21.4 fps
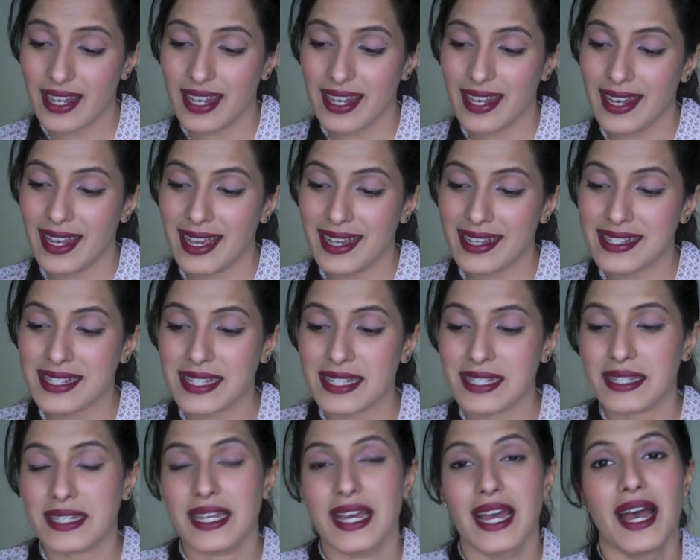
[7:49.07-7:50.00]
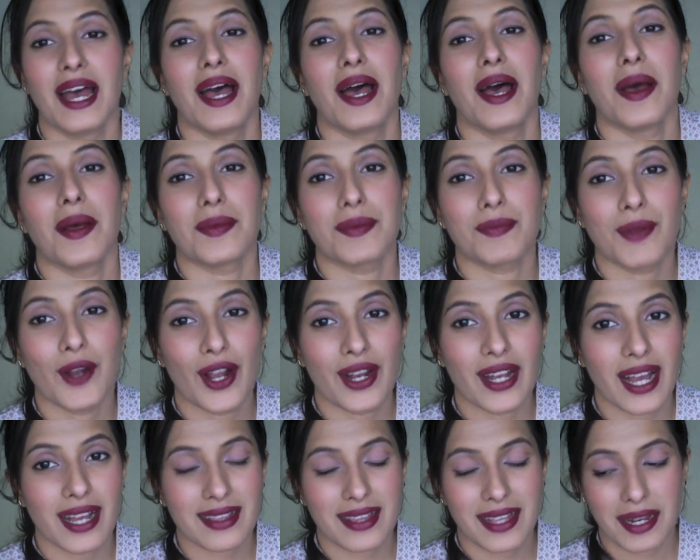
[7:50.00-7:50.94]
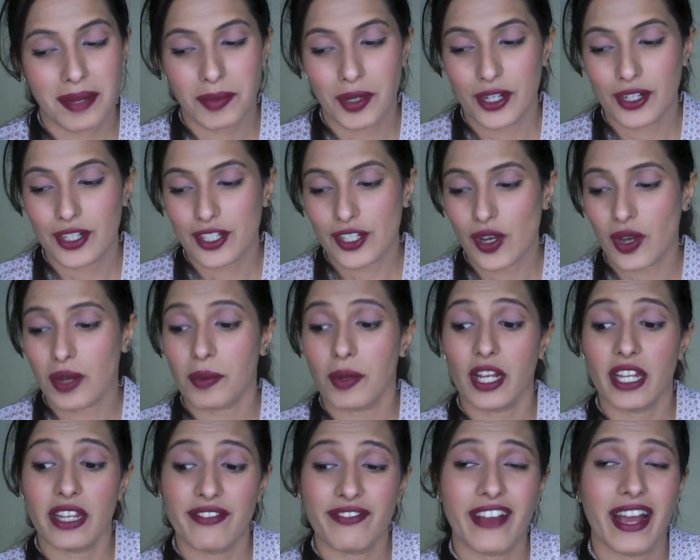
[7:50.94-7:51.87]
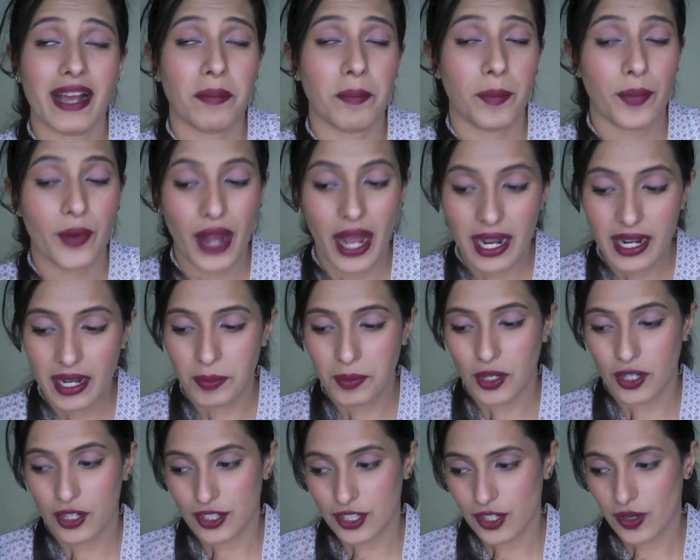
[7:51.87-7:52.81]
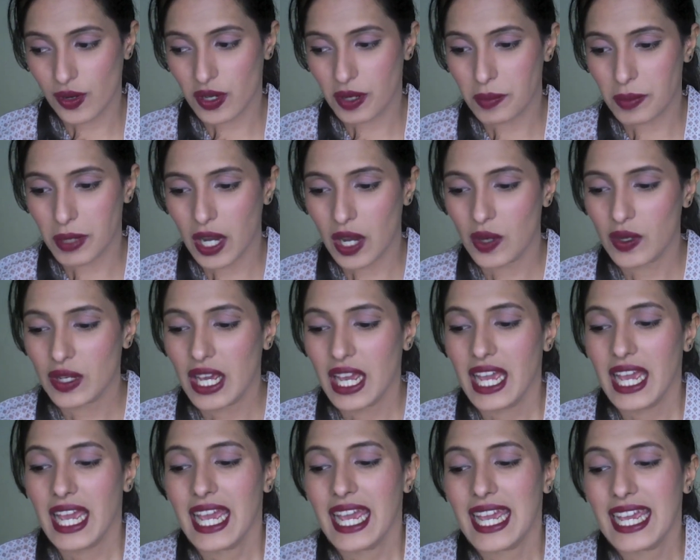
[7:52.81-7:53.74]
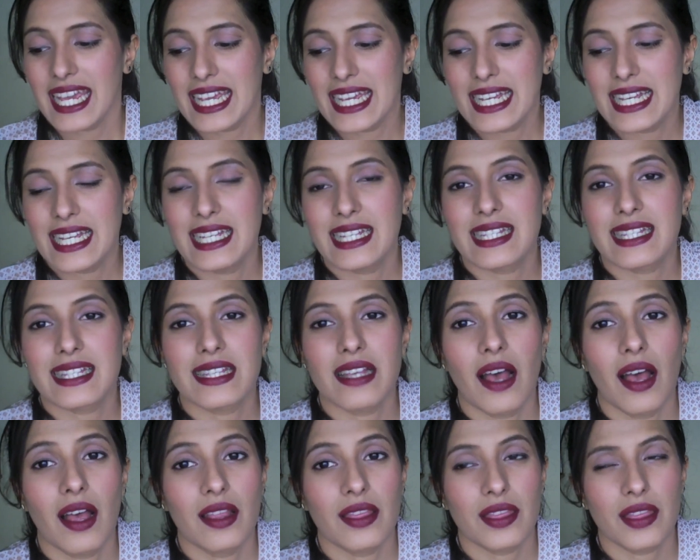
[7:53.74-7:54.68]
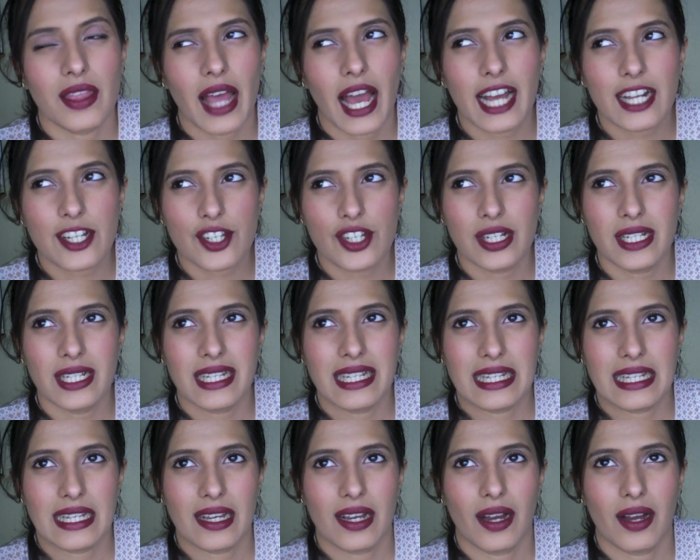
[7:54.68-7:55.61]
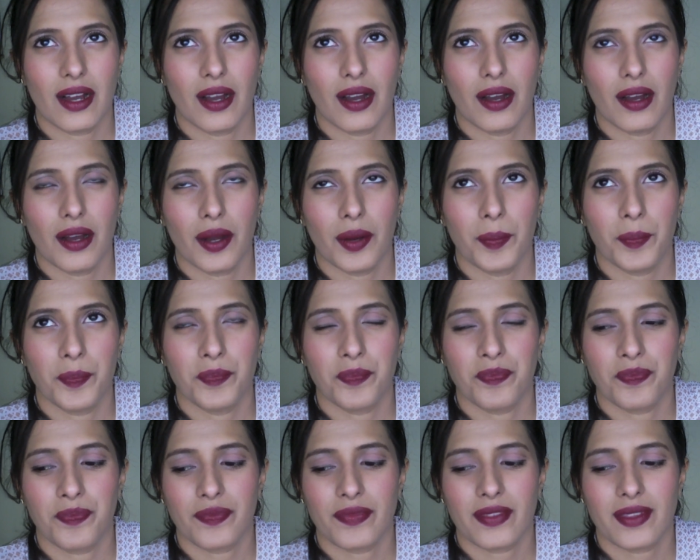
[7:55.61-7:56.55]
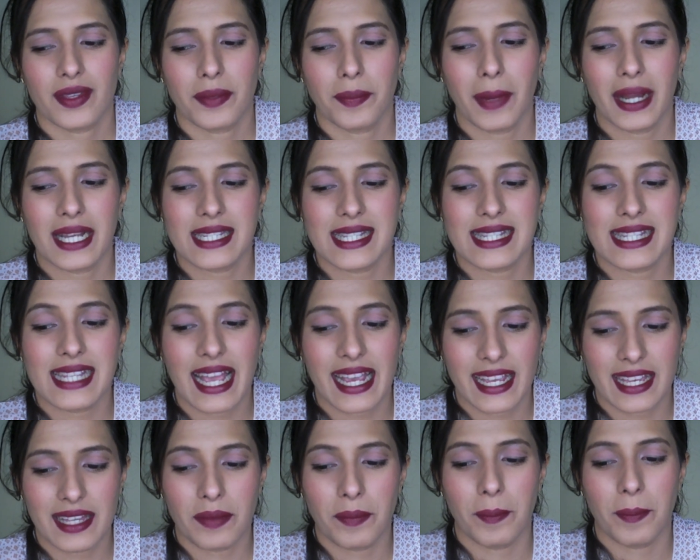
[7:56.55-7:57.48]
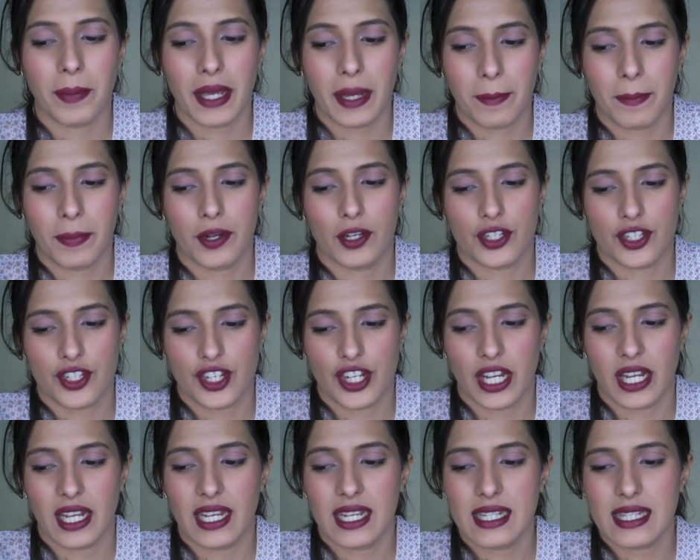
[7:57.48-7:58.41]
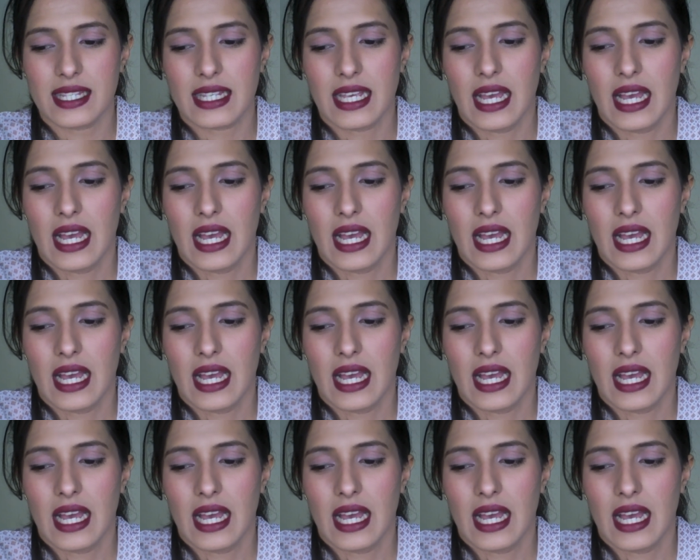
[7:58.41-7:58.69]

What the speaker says: next product that I'm going to talk about, in fact brand I'm going to talk about, is actually my second big purchase